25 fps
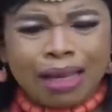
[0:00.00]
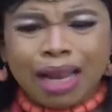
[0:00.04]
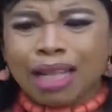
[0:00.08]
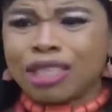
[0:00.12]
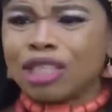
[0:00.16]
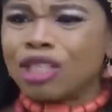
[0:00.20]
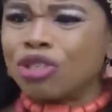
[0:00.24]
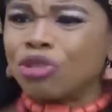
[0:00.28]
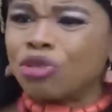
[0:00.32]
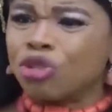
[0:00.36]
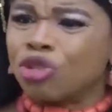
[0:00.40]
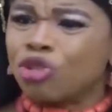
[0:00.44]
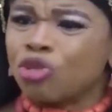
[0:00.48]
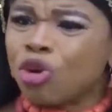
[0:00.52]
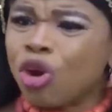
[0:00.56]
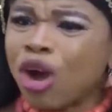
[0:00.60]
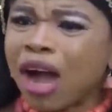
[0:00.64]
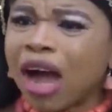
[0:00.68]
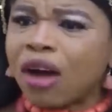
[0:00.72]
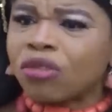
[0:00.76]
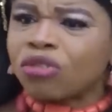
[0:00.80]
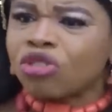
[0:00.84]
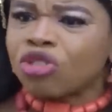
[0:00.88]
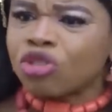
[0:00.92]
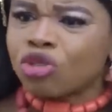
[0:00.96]
That is to show
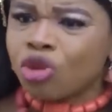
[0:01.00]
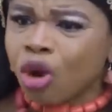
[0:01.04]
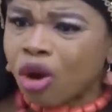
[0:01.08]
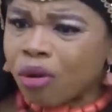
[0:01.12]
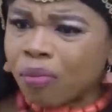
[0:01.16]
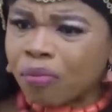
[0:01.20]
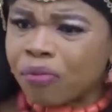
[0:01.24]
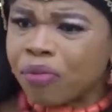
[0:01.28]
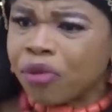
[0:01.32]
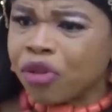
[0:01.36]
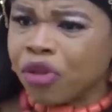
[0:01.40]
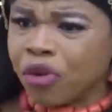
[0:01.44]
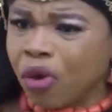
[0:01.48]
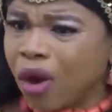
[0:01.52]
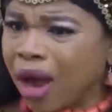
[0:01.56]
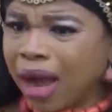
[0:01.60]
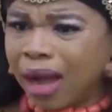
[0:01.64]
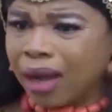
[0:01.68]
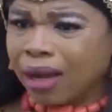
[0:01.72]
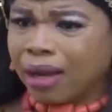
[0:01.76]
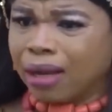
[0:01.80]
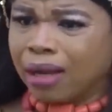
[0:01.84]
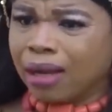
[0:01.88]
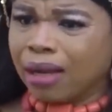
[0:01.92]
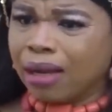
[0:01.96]
how dumb you
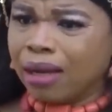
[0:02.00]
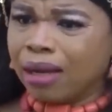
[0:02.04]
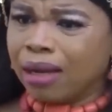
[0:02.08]
are.